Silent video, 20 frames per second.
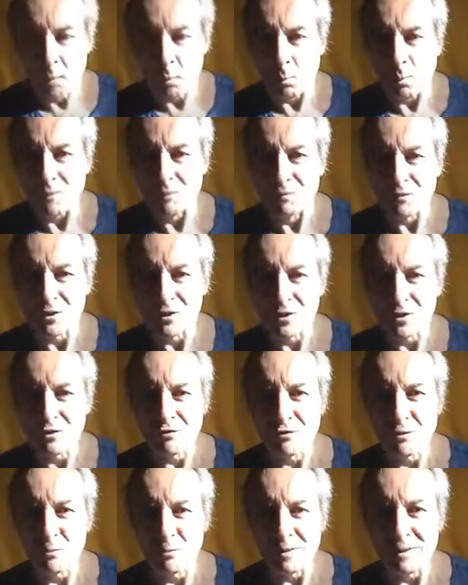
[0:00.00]
We've
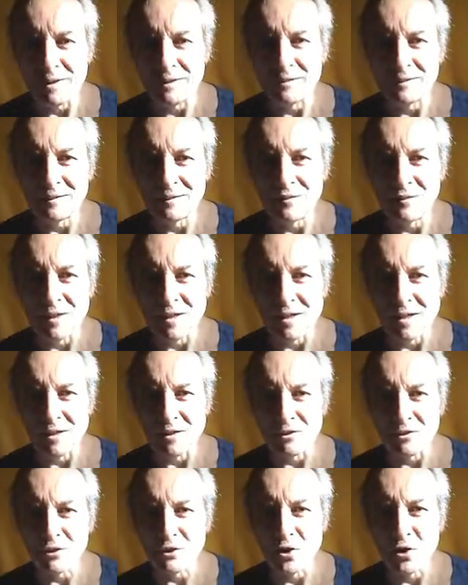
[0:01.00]
discriminated the
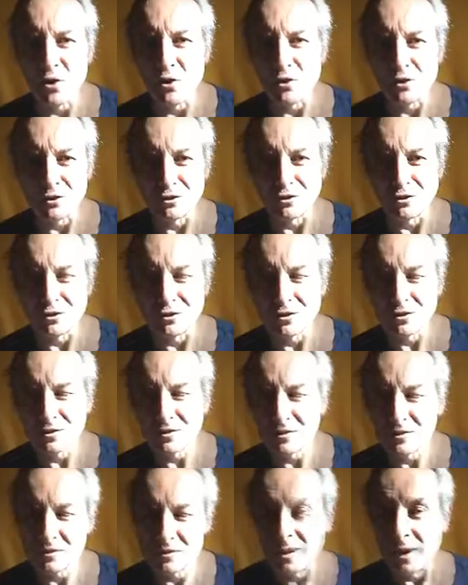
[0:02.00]
hare's
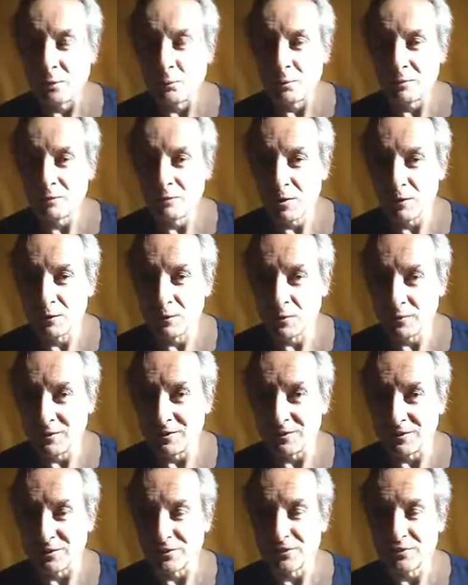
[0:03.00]
horns, and we've not only
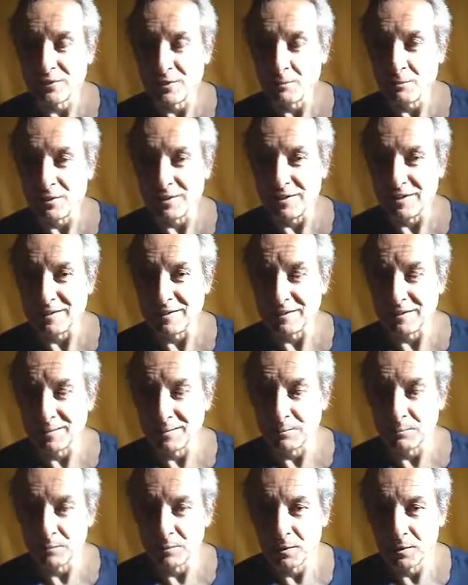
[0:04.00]
discriminated
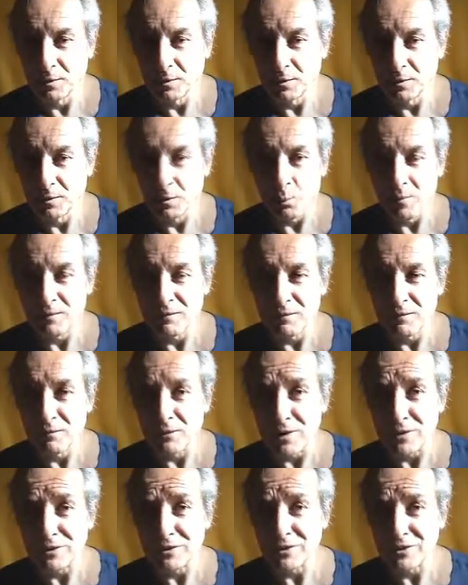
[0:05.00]
them, we've
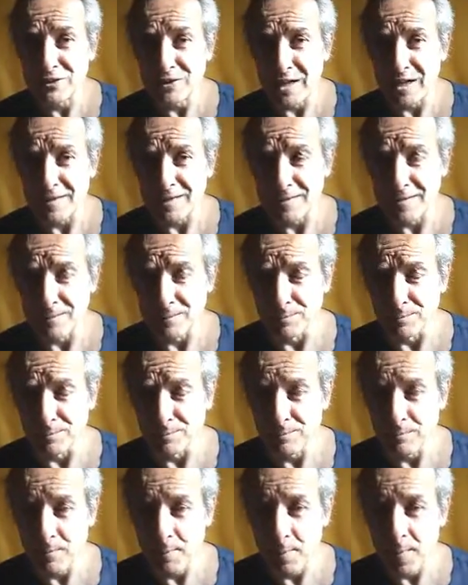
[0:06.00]
fetishized them.
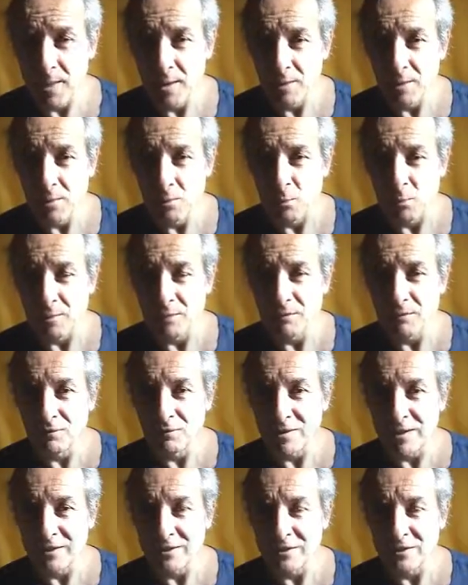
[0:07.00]
We've
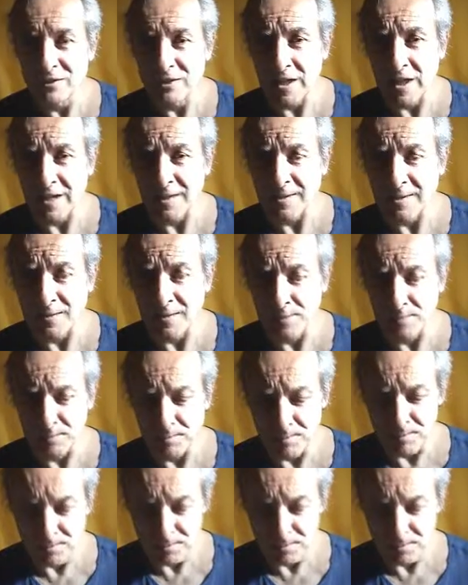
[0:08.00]
fetishized them.